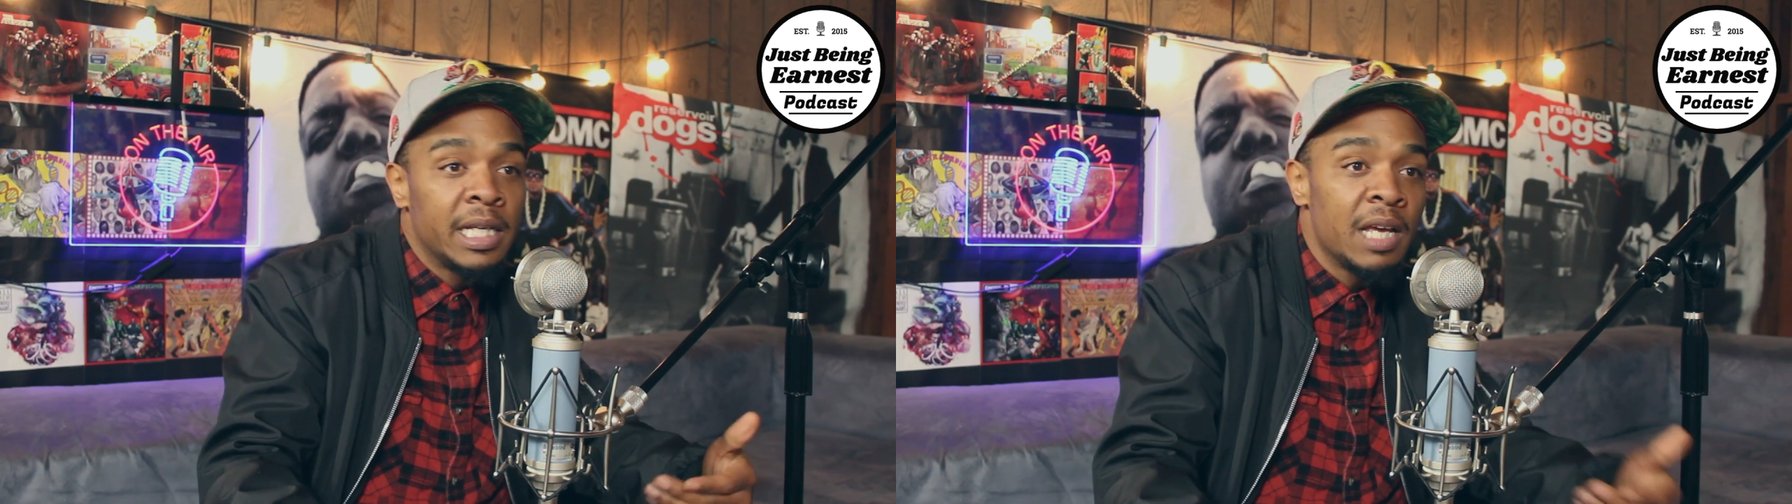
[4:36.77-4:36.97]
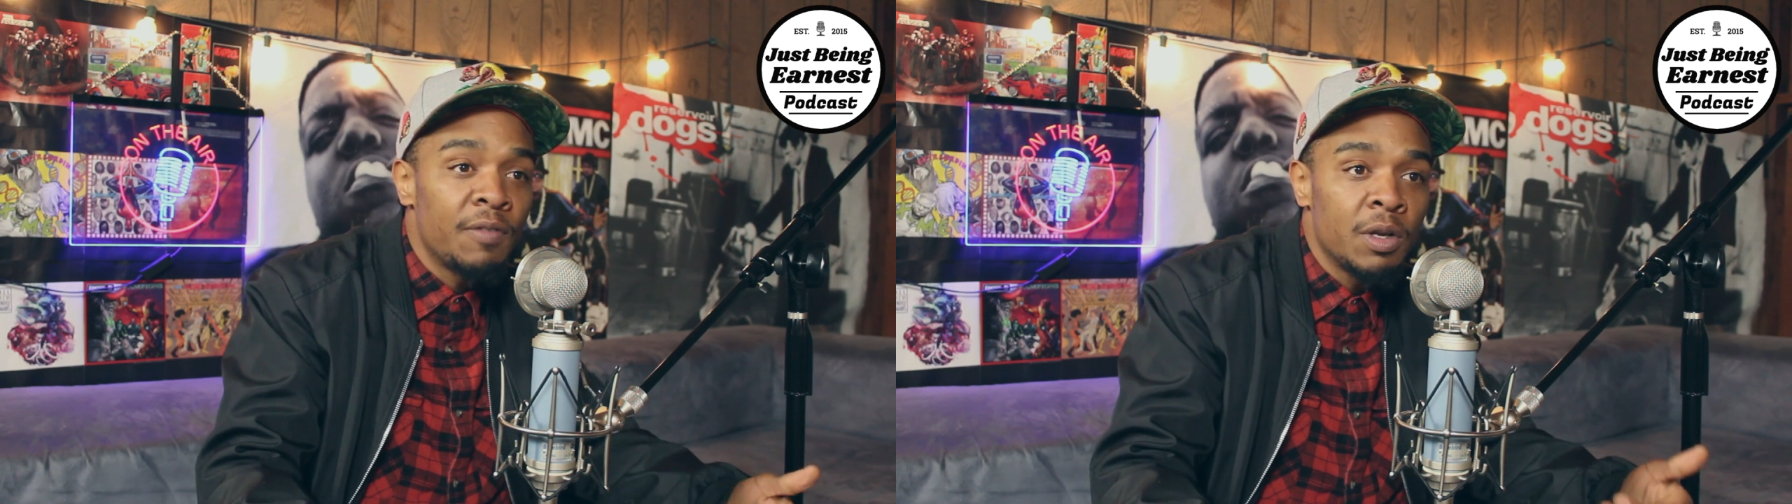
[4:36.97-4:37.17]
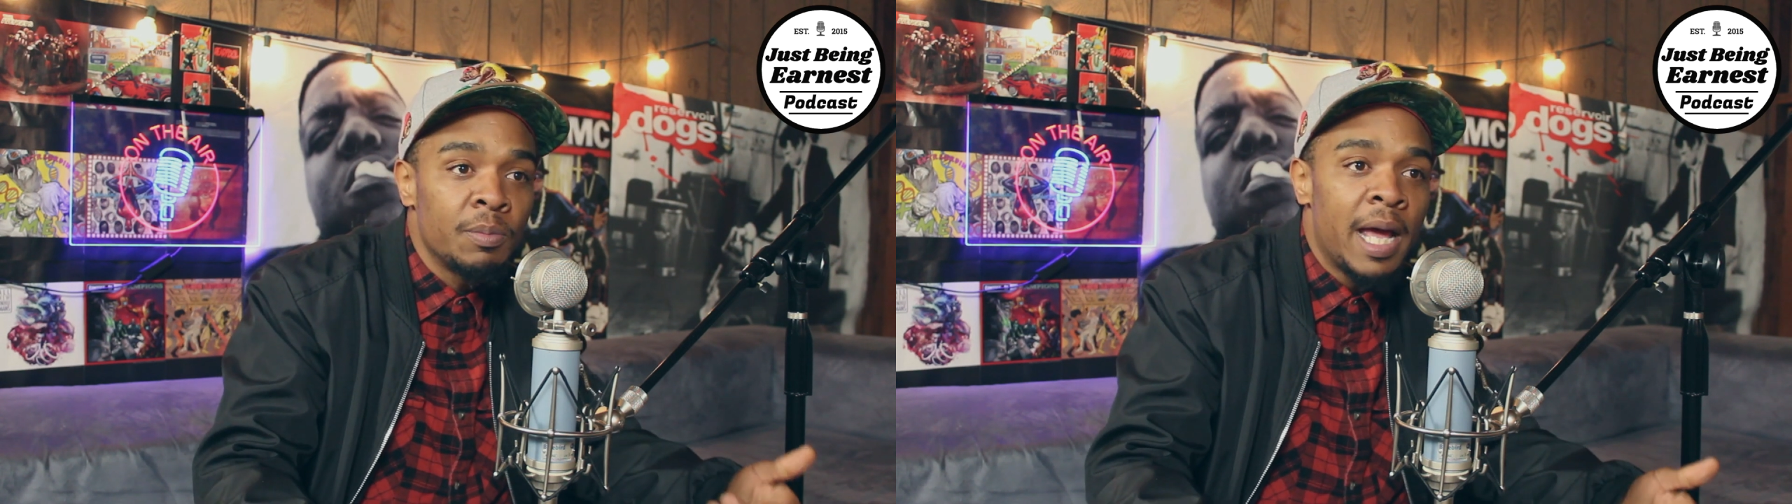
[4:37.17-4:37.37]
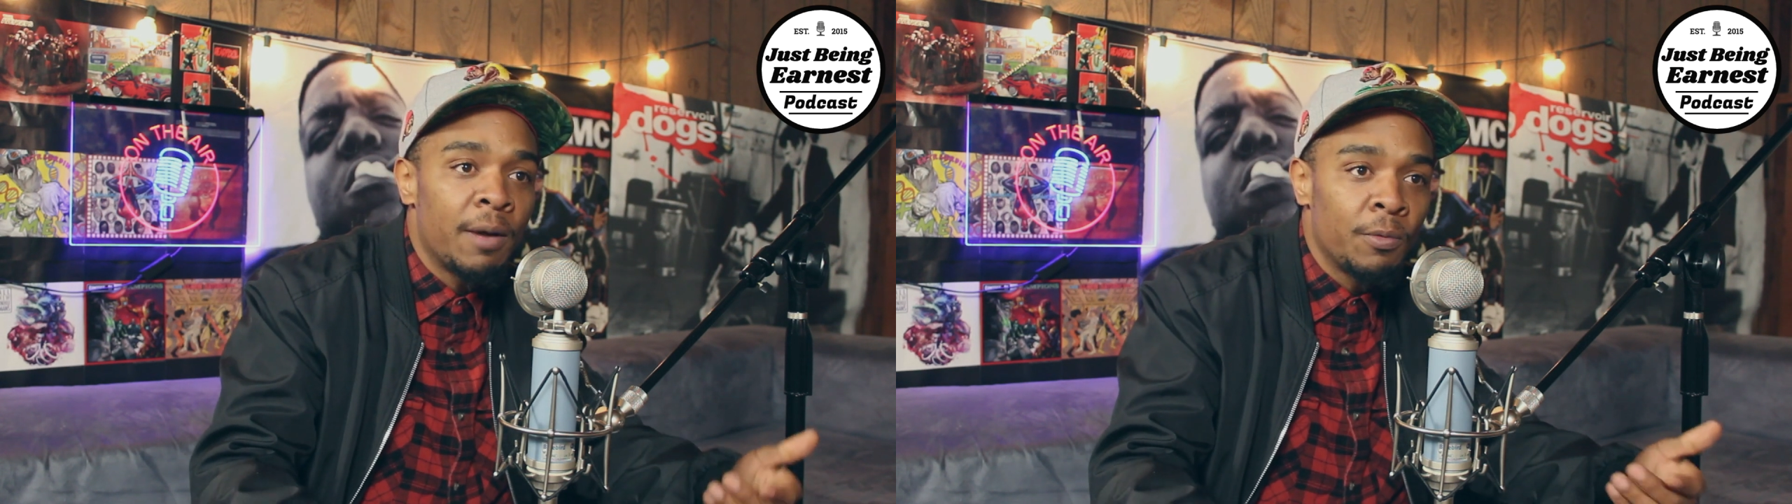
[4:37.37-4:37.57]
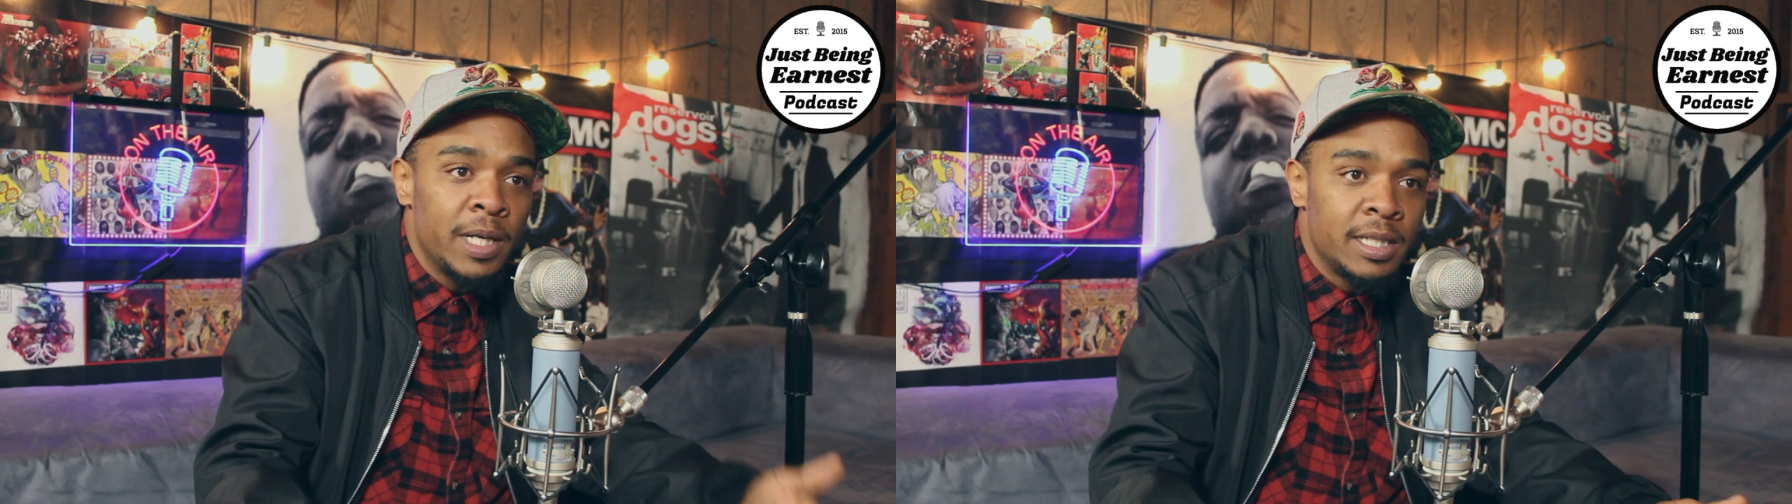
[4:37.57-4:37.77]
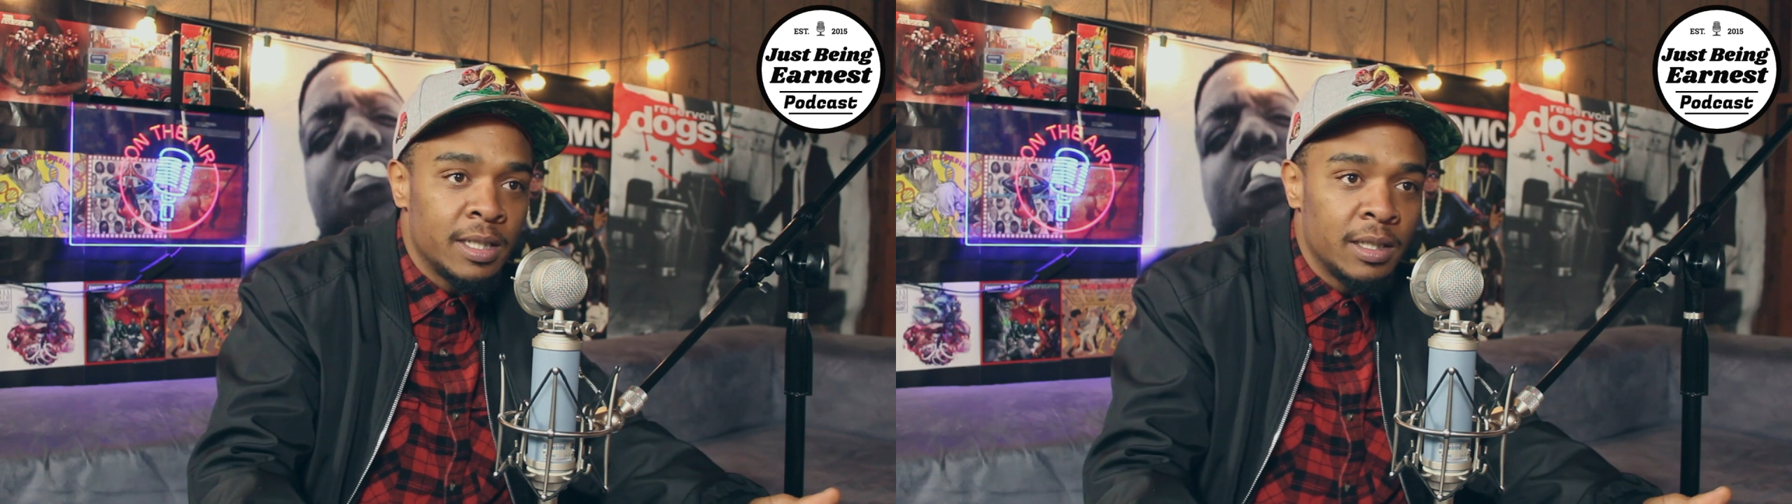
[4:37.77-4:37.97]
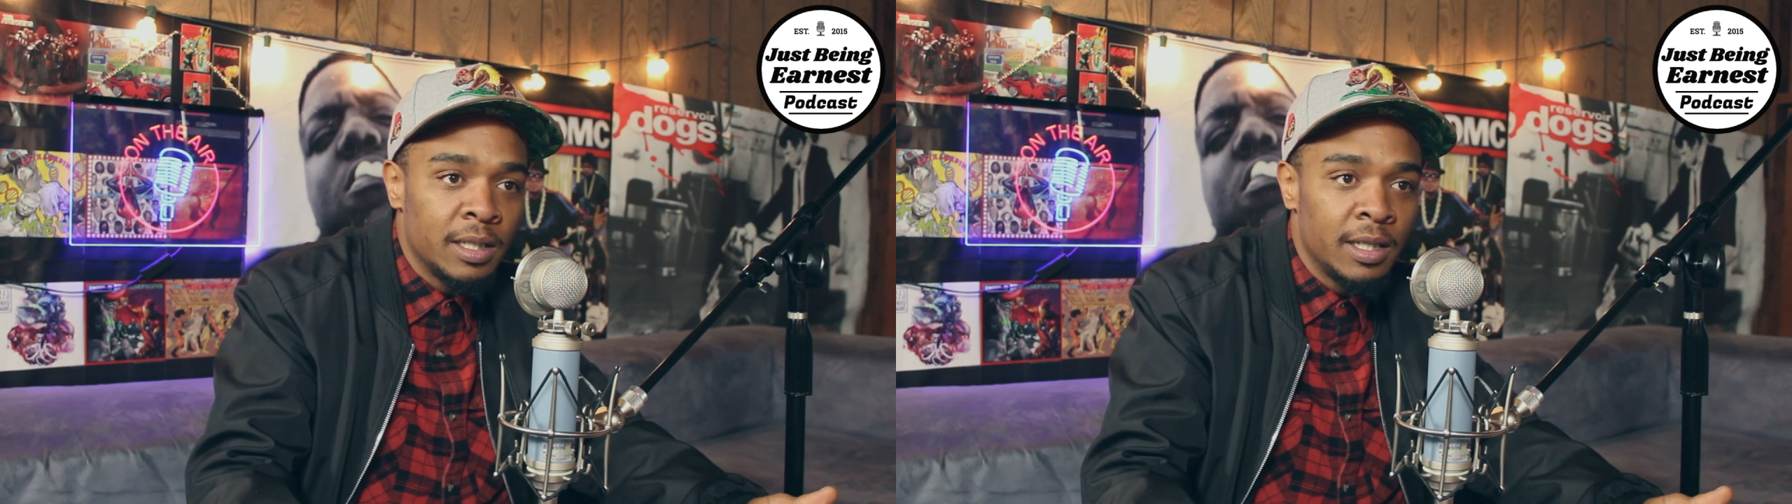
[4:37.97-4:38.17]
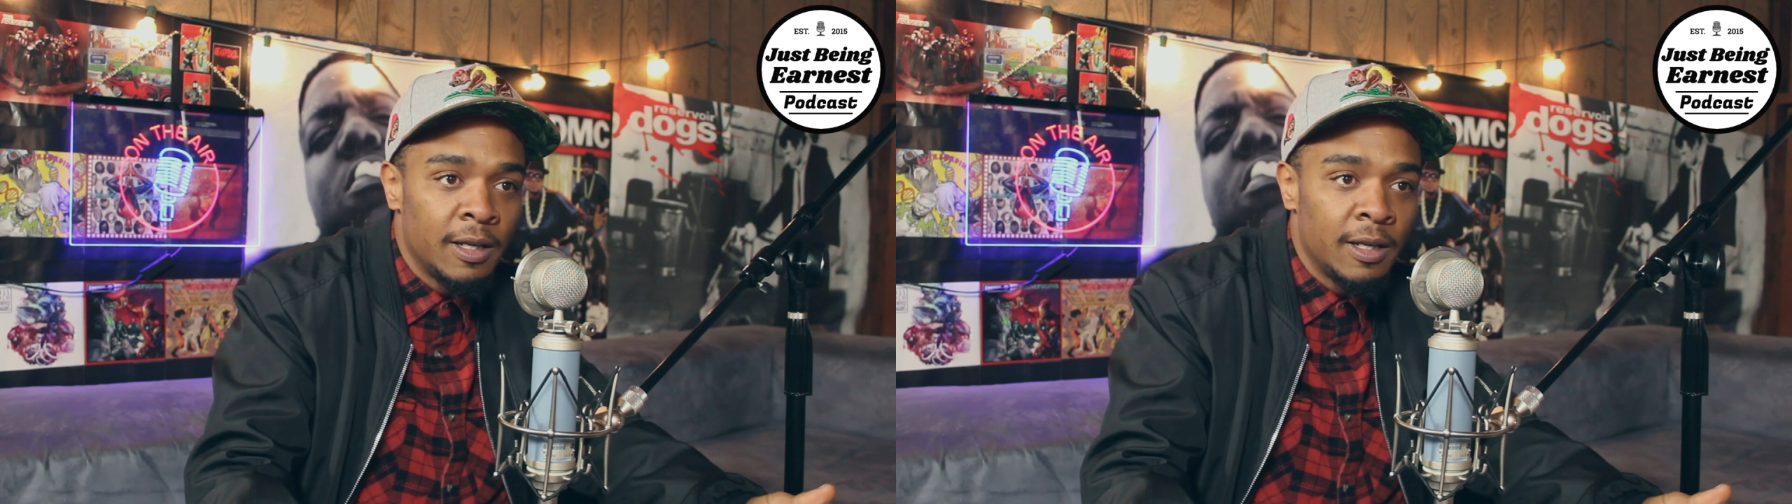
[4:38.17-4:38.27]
given them that reason.